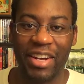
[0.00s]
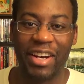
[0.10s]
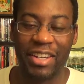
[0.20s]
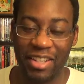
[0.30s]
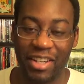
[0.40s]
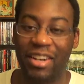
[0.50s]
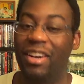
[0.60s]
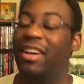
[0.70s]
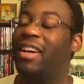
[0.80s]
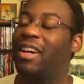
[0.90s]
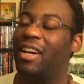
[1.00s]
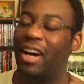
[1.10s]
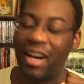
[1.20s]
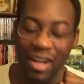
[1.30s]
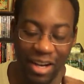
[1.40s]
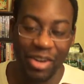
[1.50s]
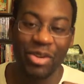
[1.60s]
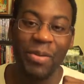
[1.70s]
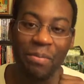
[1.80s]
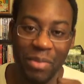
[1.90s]
a year.
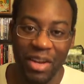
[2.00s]
$100